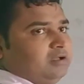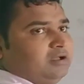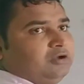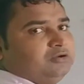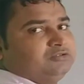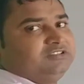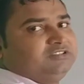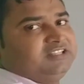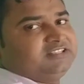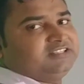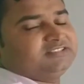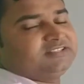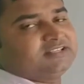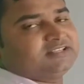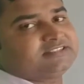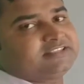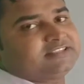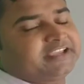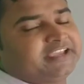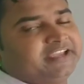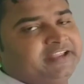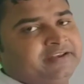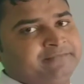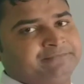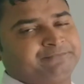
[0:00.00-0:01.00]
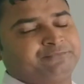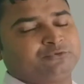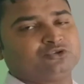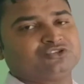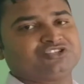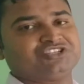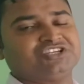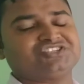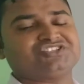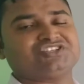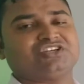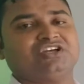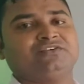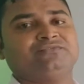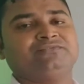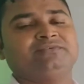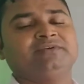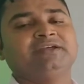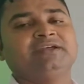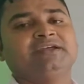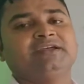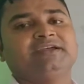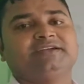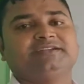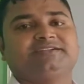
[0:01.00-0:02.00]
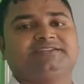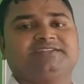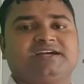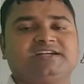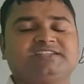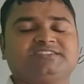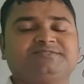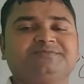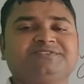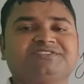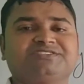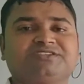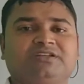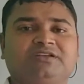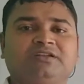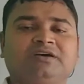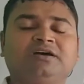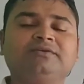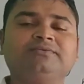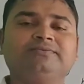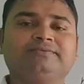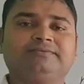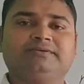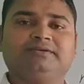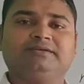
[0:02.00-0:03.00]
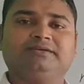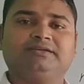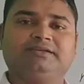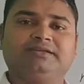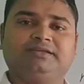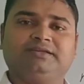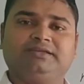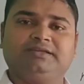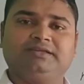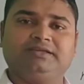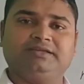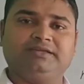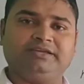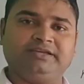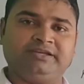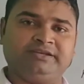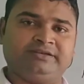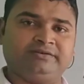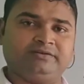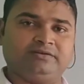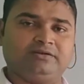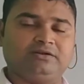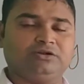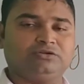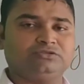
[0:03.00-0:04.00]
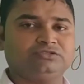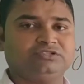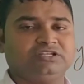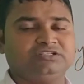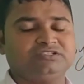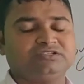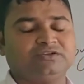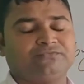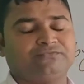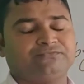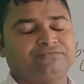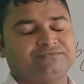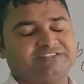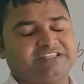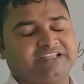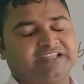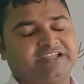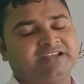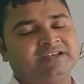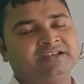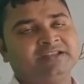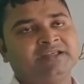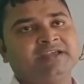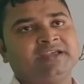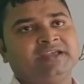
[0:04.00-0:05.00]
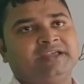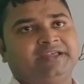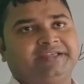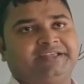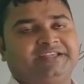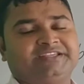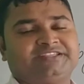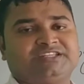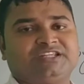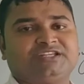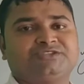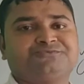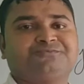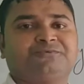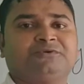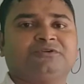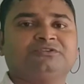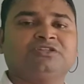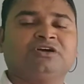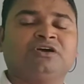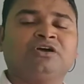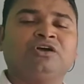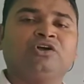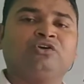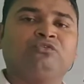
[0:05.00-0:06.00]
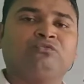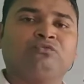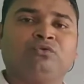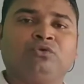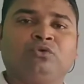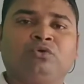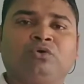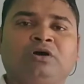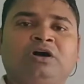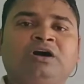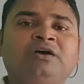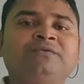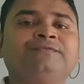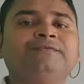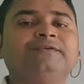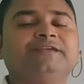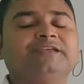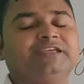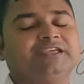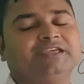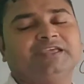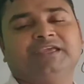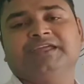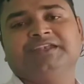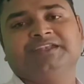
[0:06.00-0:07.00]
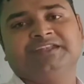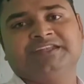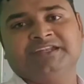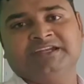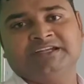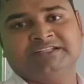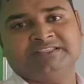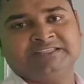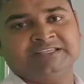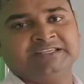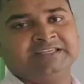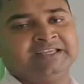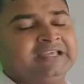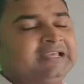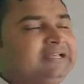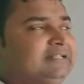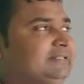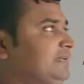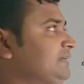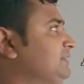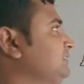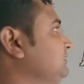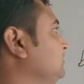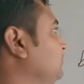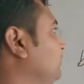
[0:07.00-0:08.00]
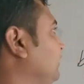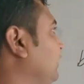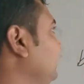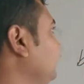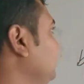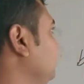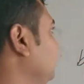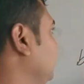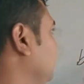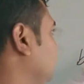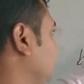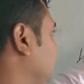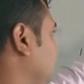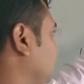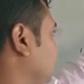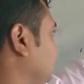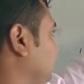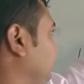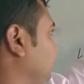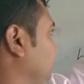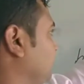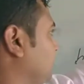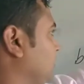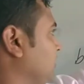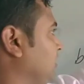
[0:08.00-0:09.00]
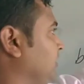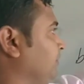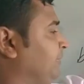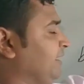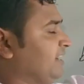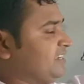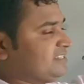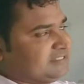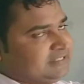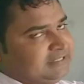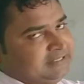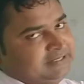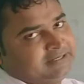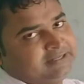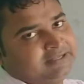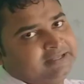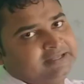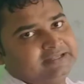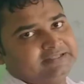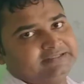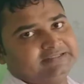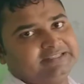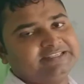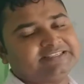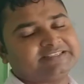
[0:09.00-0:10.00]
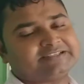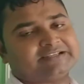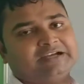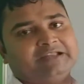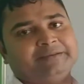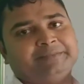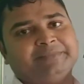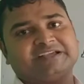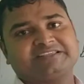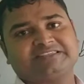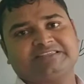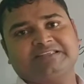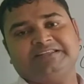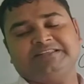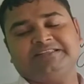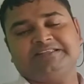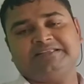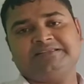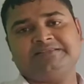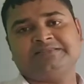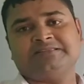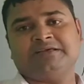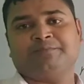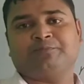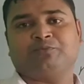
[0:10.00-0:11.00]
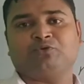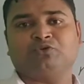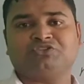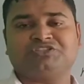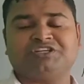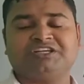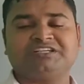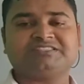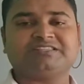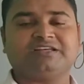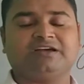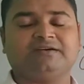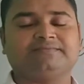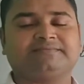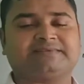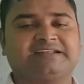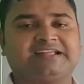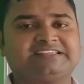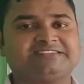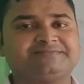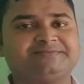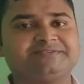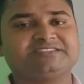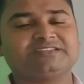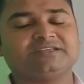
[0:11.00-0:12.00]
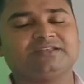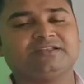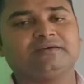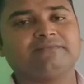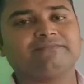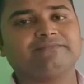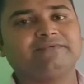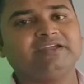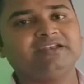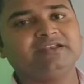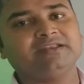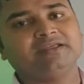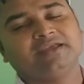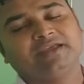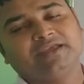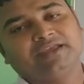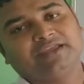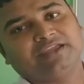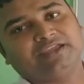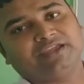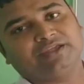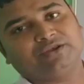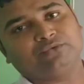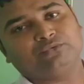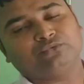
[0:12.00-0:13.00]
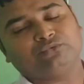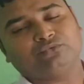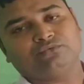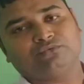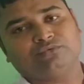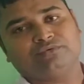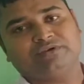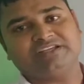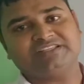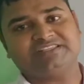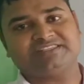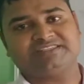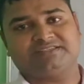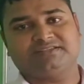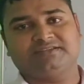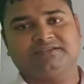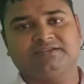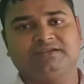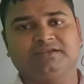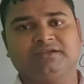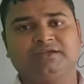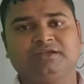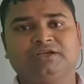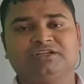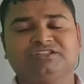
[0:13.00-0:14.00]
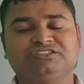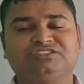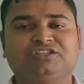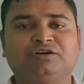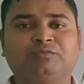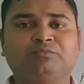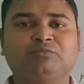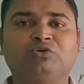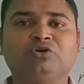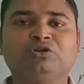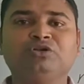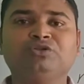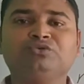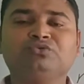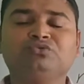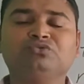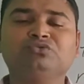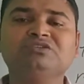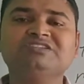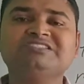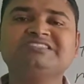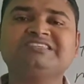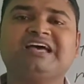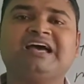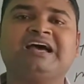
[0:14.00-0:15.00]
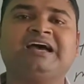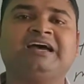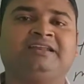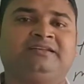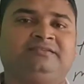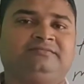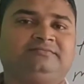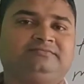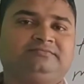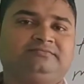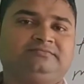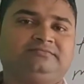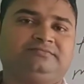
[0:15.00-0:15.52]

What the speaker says: or this is the second process of transmission of heat, or there is a second stage for the flow of heat energy. That is what? Convection. This convection is the process of transmission of heat in which the molecules are